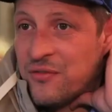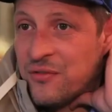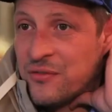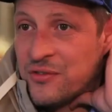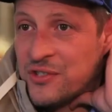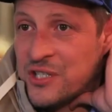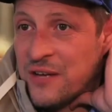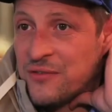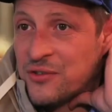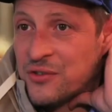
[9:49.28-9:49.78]

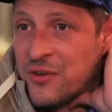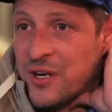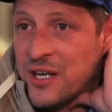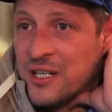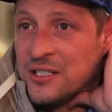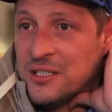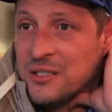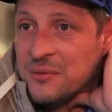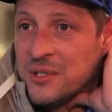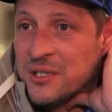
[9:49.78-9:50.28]
chefs
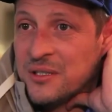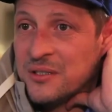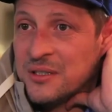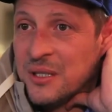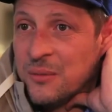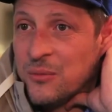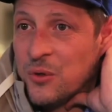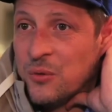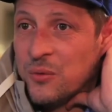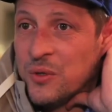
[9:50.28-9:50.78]
crazy because
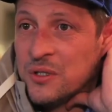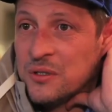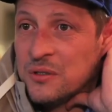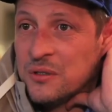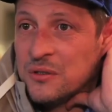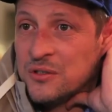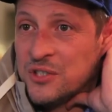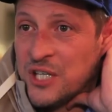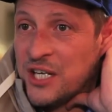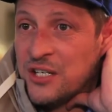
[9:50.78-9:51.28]
I'm always
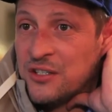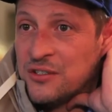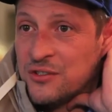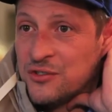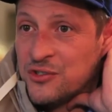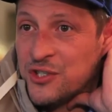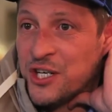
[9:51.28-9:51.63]
change, and